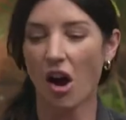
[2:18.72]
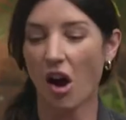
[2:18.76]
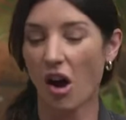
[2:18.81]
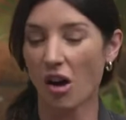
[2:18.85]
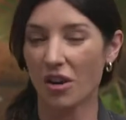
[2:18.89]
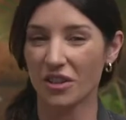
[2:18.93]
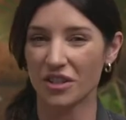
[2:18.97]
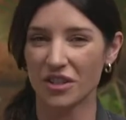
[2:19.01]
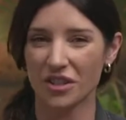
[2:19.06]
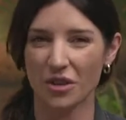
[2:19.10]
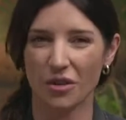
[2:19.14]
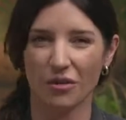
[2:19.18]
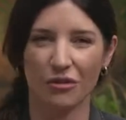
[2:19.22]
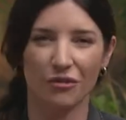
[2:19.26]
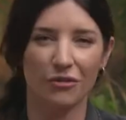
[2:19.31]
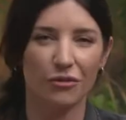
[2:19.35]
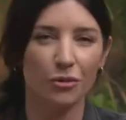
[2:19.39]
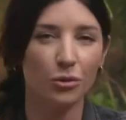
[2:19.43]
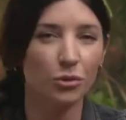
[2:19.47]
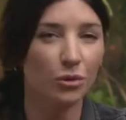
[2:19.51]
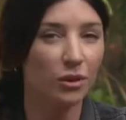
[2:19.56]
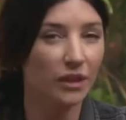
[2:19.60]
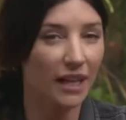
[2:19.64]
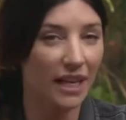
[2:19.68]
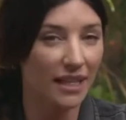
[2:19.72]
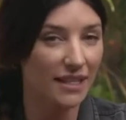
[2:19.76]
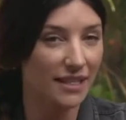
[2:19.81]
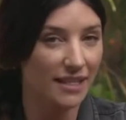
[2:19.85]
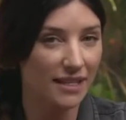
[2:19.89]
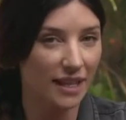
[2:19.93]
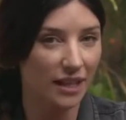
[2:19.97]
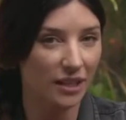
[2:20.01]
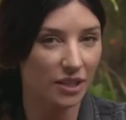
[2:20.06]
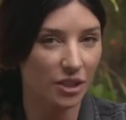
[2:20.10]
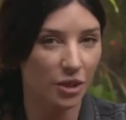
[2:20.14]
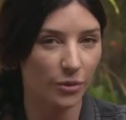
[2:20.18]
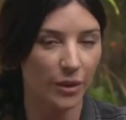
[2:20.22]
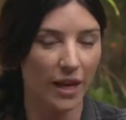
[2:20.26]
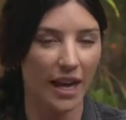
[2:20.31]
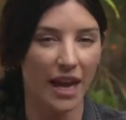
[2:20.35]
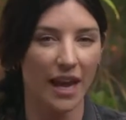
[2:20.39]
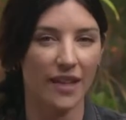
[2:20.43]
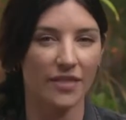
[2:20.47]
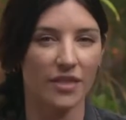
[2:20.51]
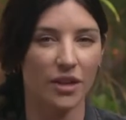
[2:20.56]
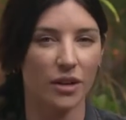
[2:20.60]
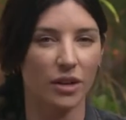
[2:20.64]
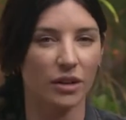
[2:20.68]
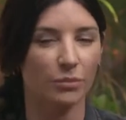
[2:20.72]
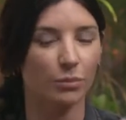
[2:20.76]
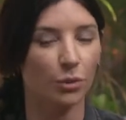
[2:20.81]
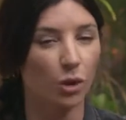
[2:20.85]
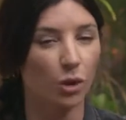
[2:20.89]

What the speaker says: Also, food will get stuck to it, and the